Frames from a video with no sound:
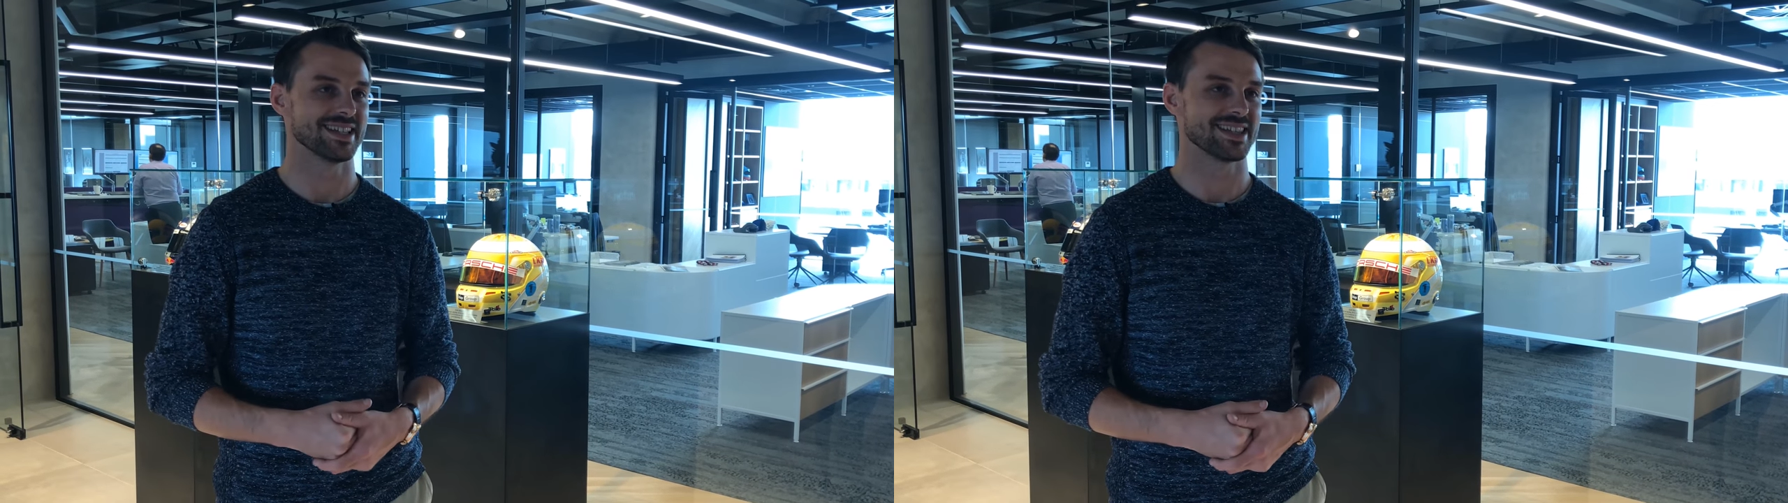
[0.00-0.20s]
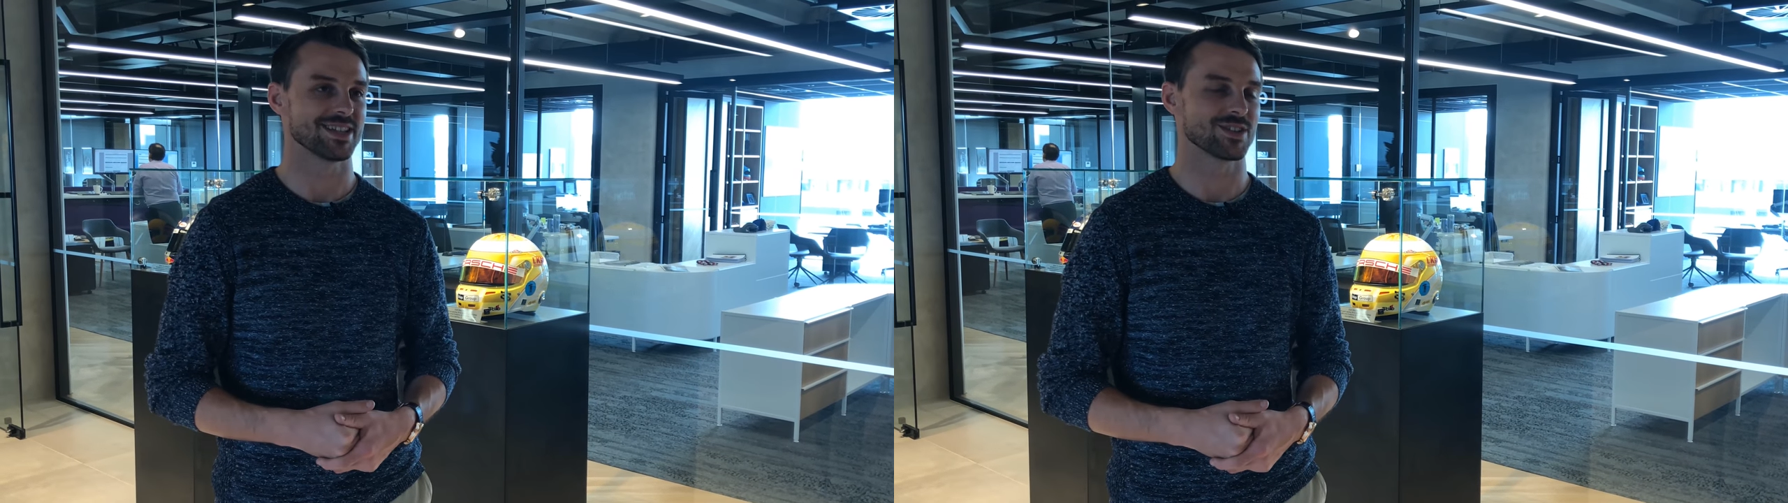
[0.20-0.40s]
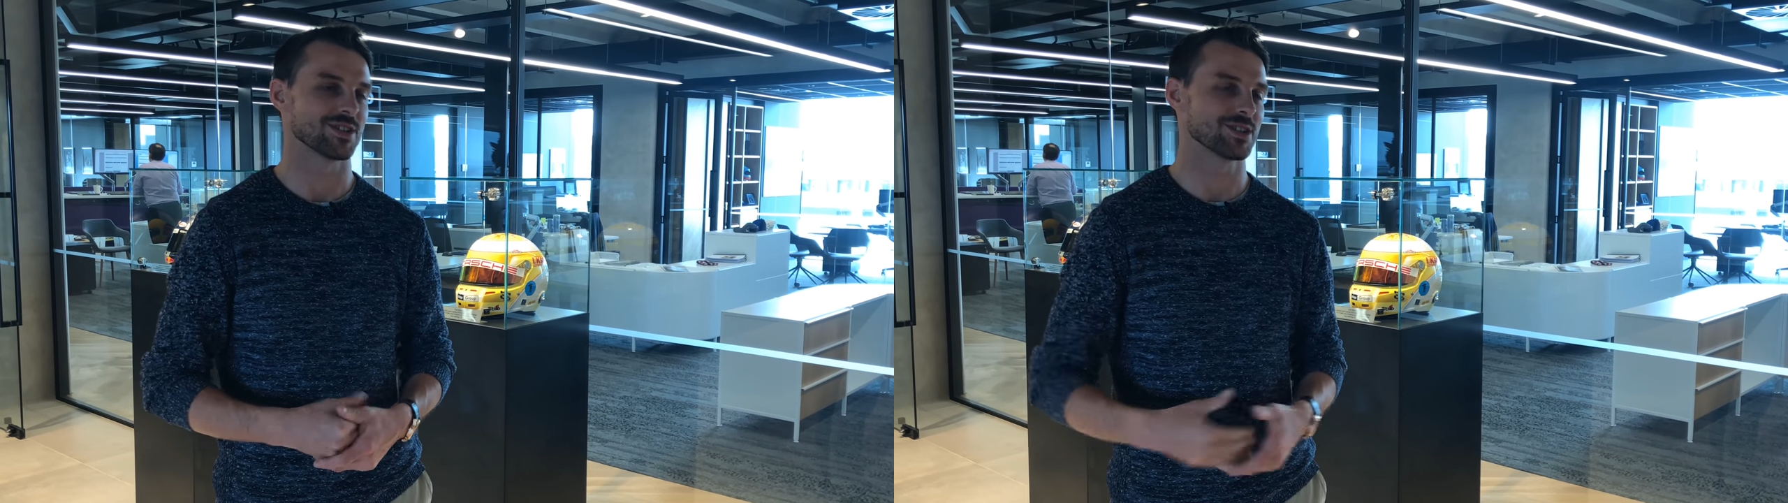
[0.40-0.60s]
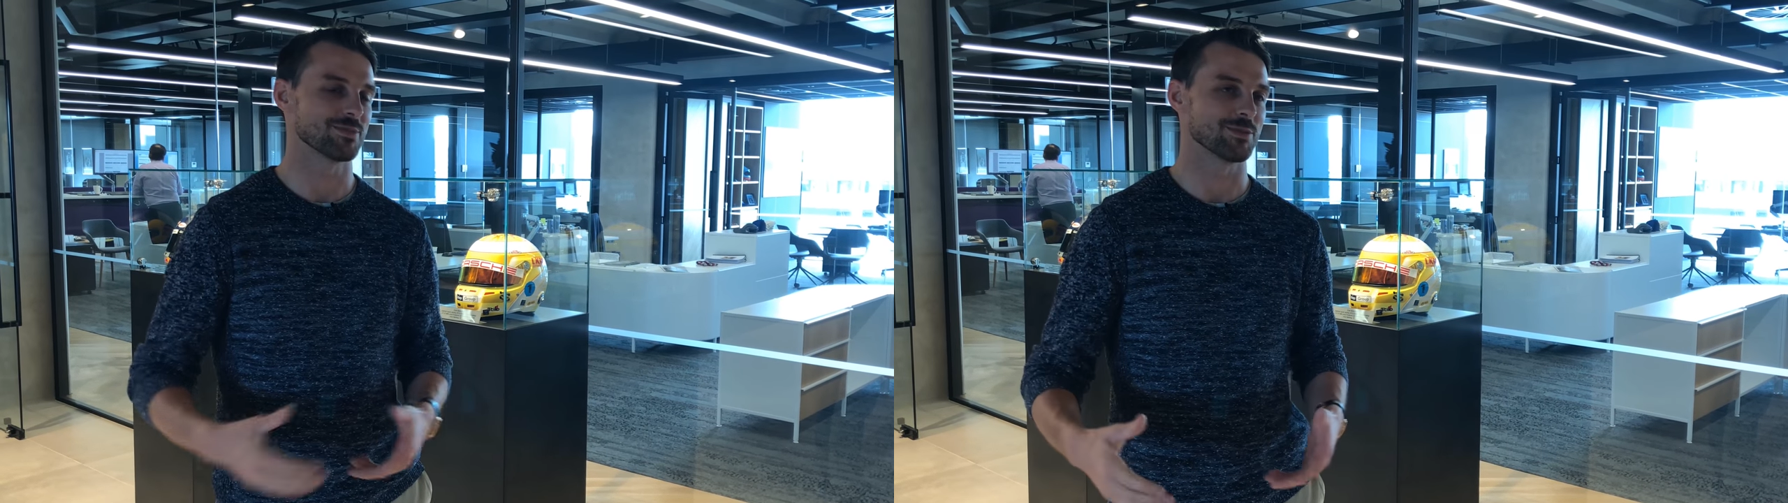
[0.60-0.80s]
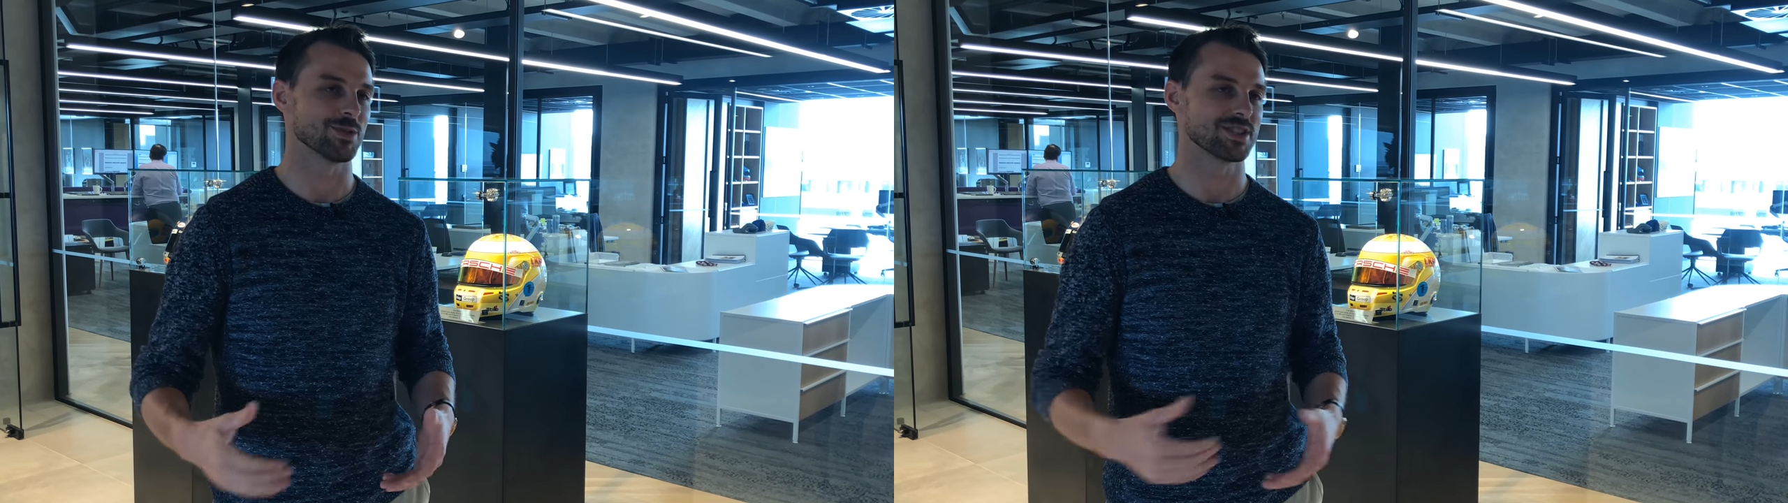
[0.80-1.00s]
Then I got a
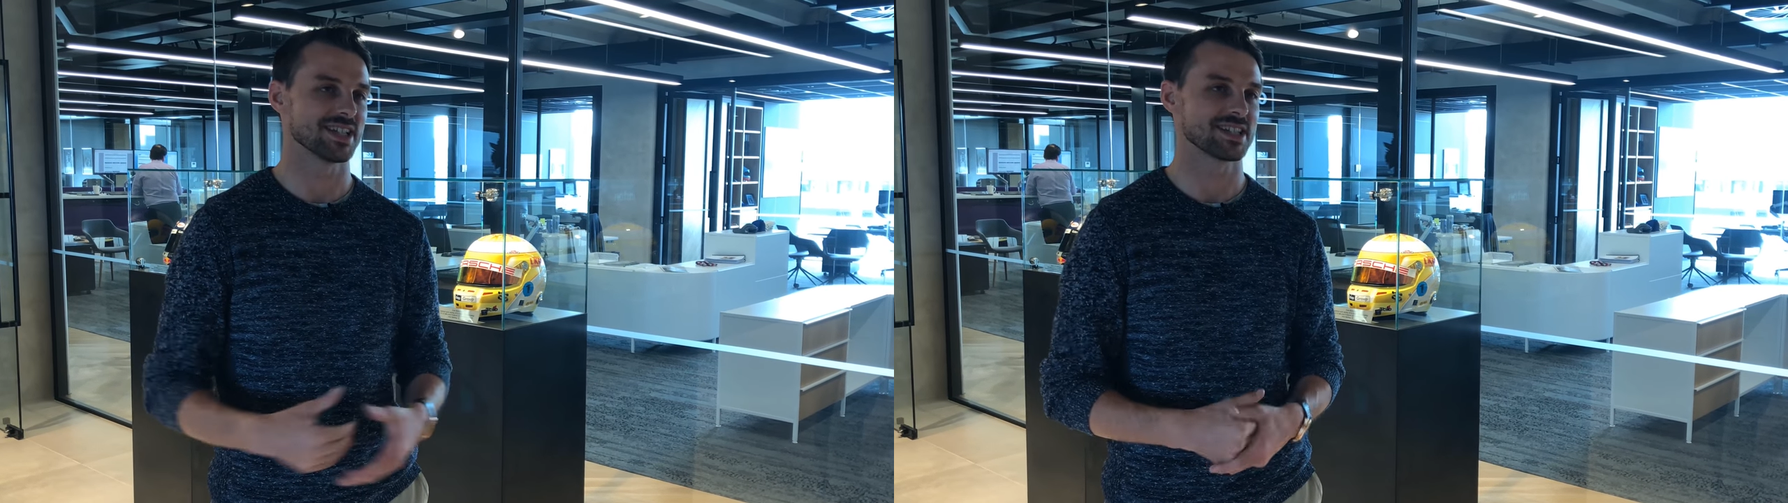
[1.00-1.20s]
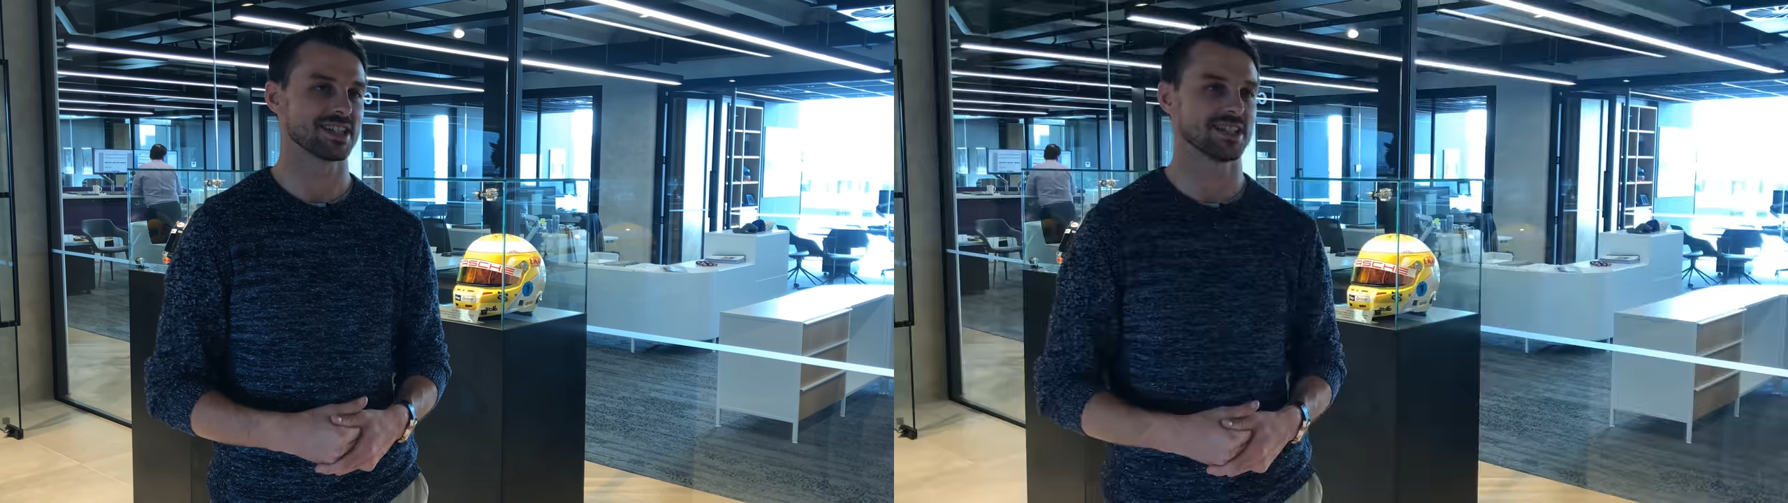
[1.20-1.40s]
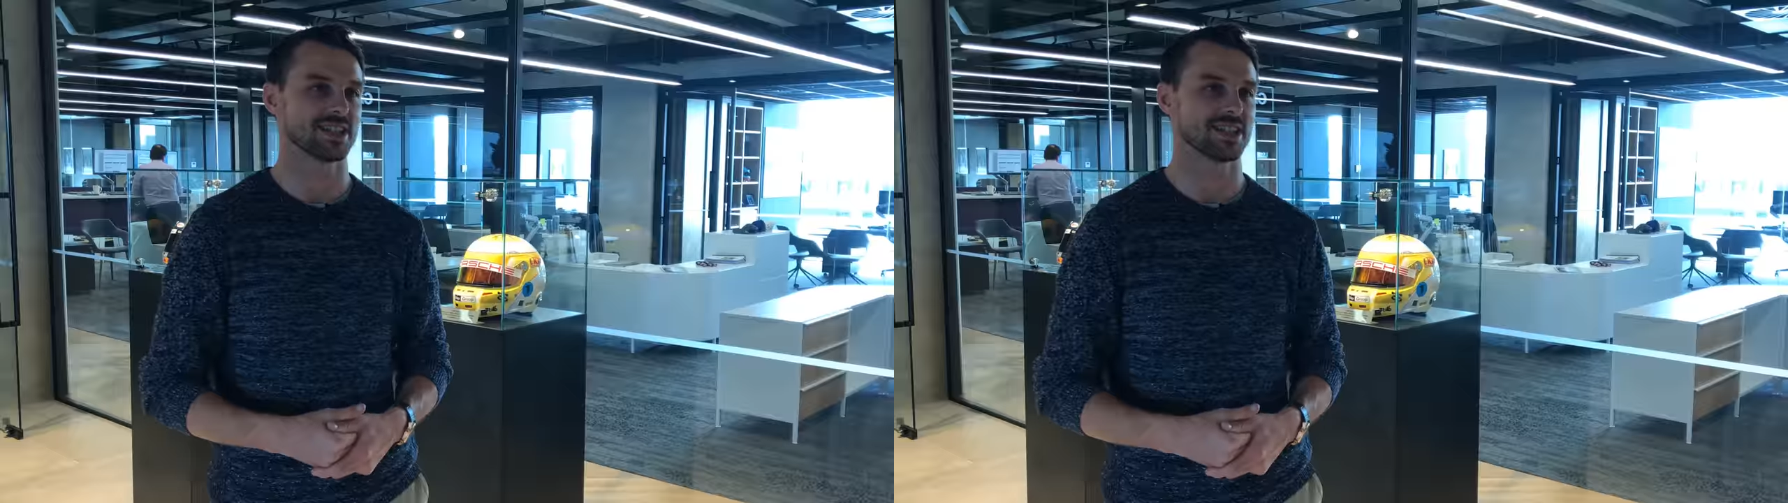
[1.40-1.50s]
bit more testing,